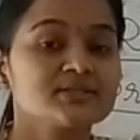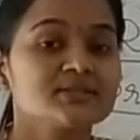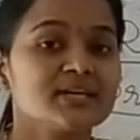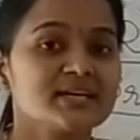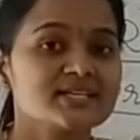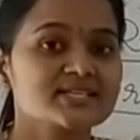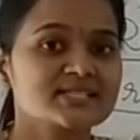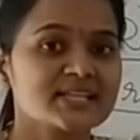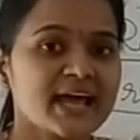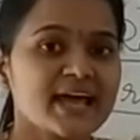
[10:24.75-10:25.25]

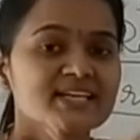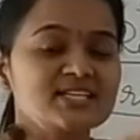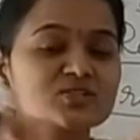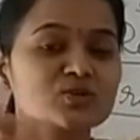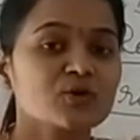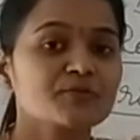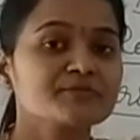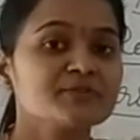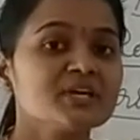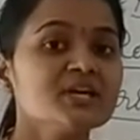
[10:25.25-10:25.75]
That slice
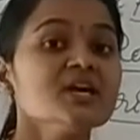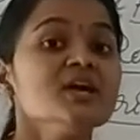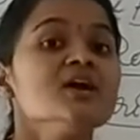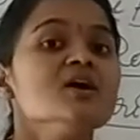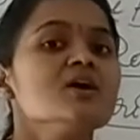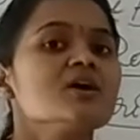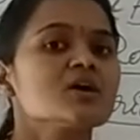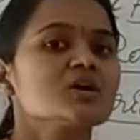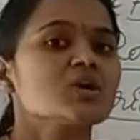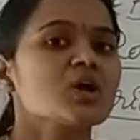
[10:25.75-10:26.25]
of the
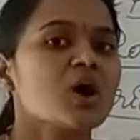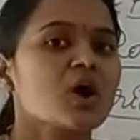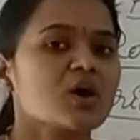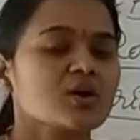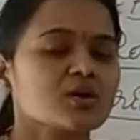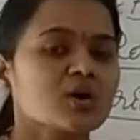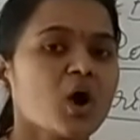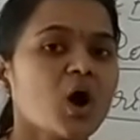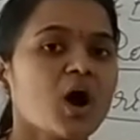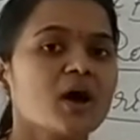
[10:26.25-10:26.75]

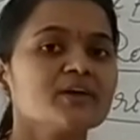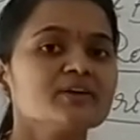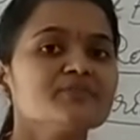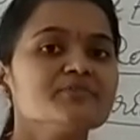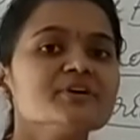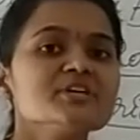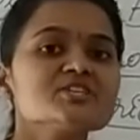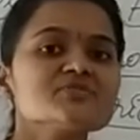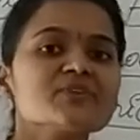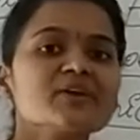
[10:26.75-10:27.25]

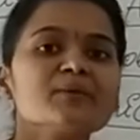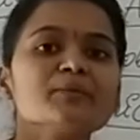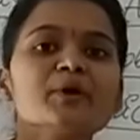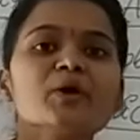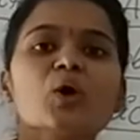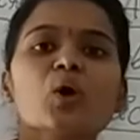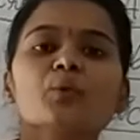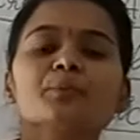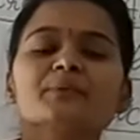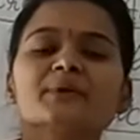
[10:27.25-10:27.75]
cork which will be
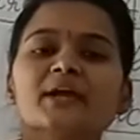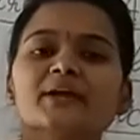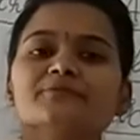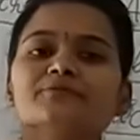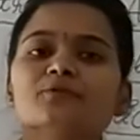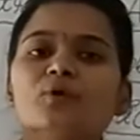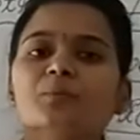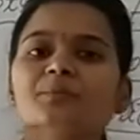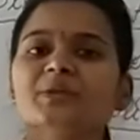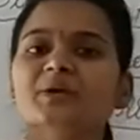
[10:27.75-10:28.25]

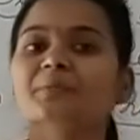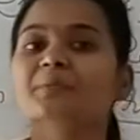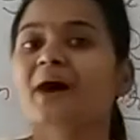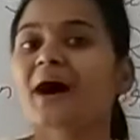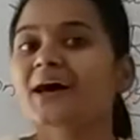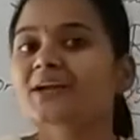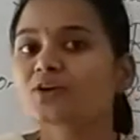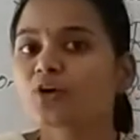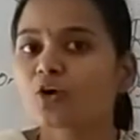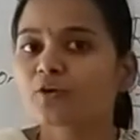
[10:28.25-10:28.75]
obtained from the
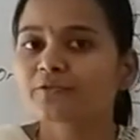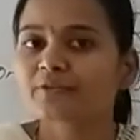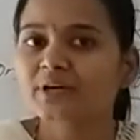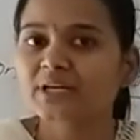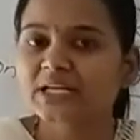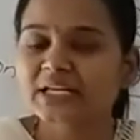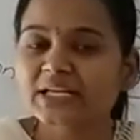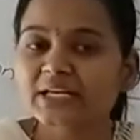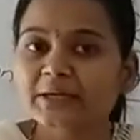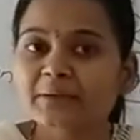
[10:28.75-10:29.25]
bark of
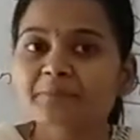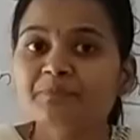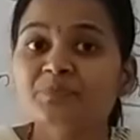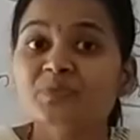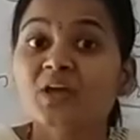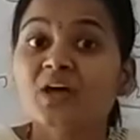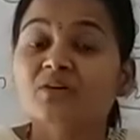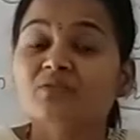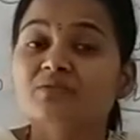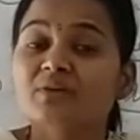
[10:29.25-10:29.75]
a
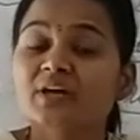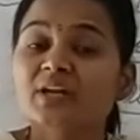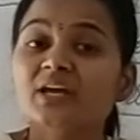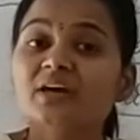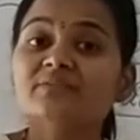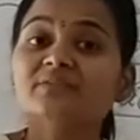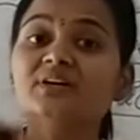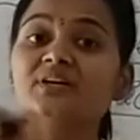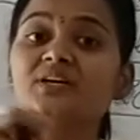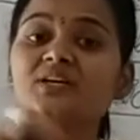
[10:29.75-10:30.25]
tree
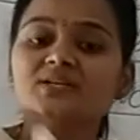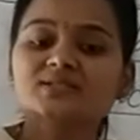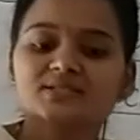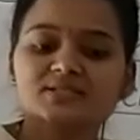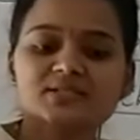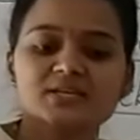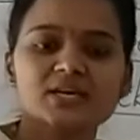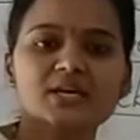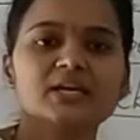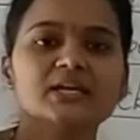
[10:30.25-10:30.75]
whenever he
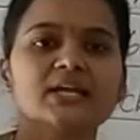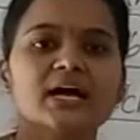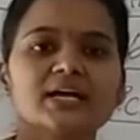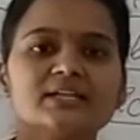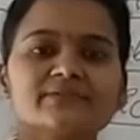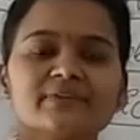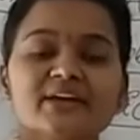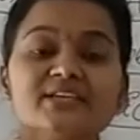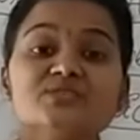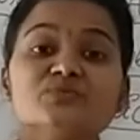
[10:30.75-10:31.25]
is seen,
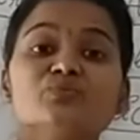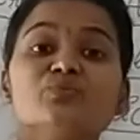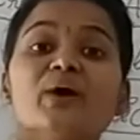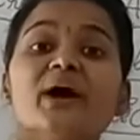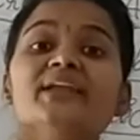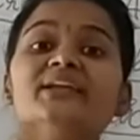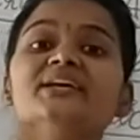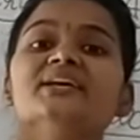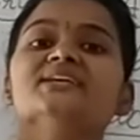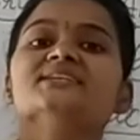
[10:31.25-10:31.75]
otherwise
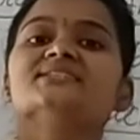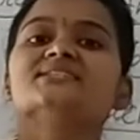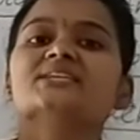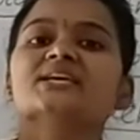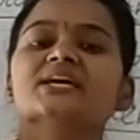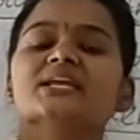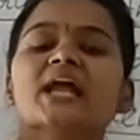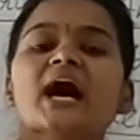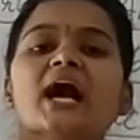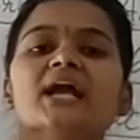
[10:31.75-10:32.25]
when he is
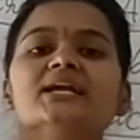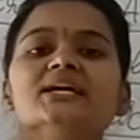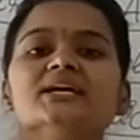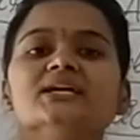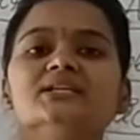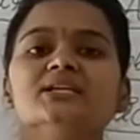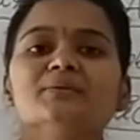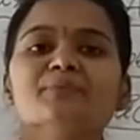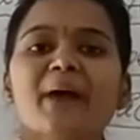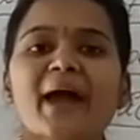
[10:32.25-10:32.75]
seen
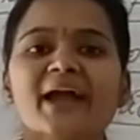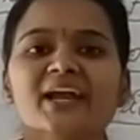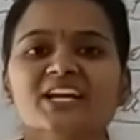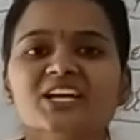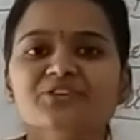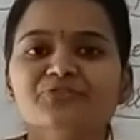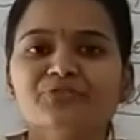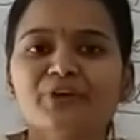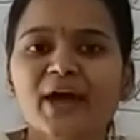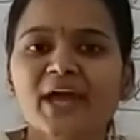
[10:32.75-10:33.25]
under the
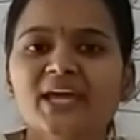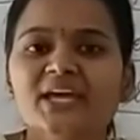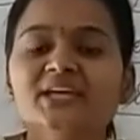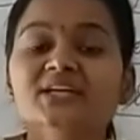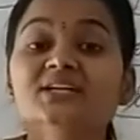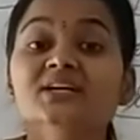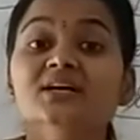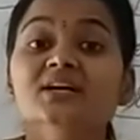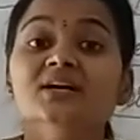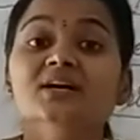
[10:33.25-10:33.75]

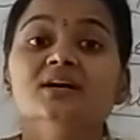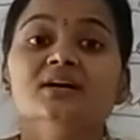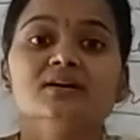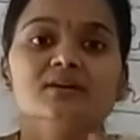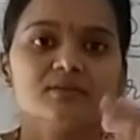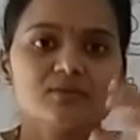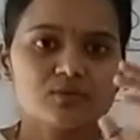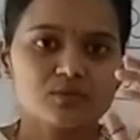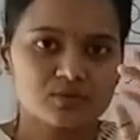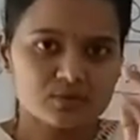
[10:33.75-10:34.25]
magnifying
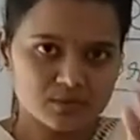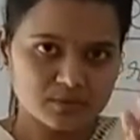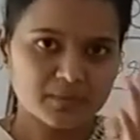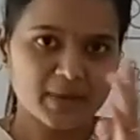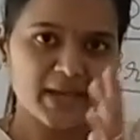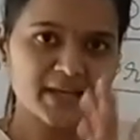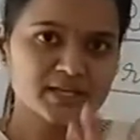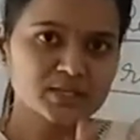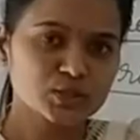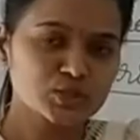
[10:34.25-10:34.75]

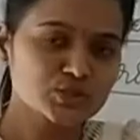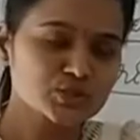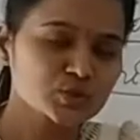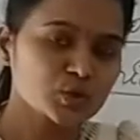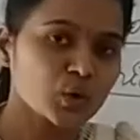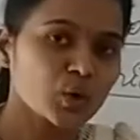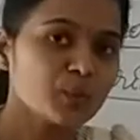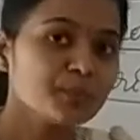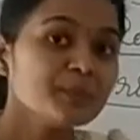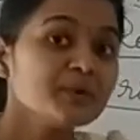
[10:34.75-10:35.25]

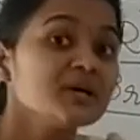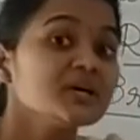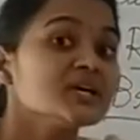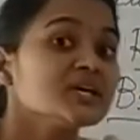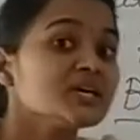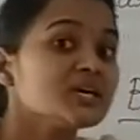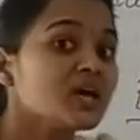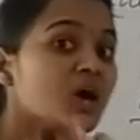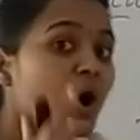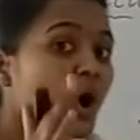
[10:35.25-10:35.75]

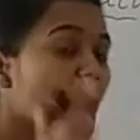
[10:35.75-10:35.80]
microscope, he